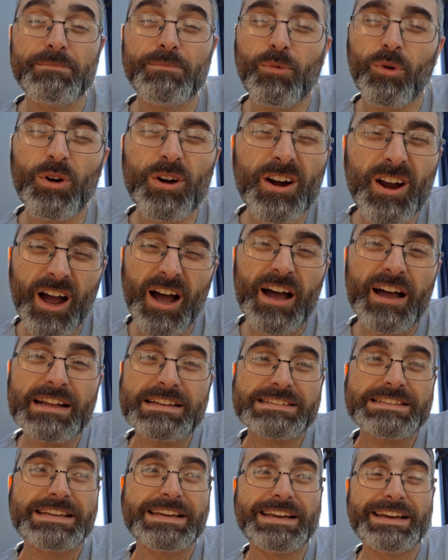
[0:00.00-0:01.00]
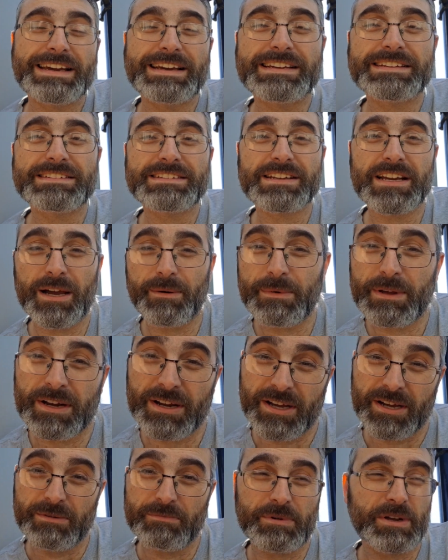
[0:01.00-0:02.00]
More content coming
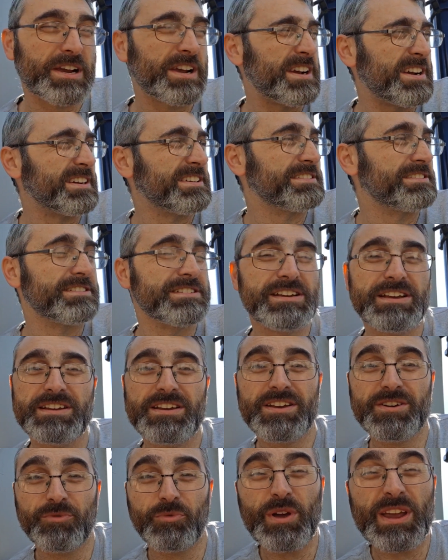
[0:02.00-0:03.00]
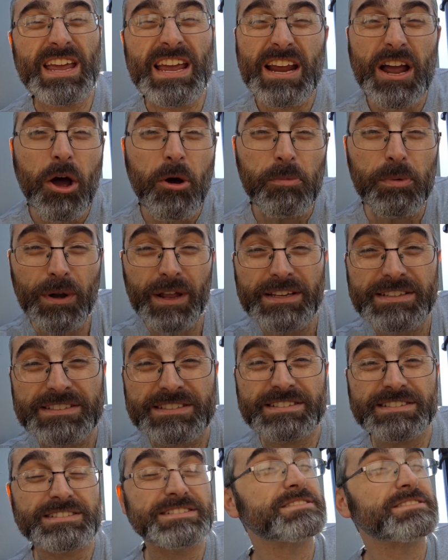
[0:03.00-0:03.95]
up because we can go places.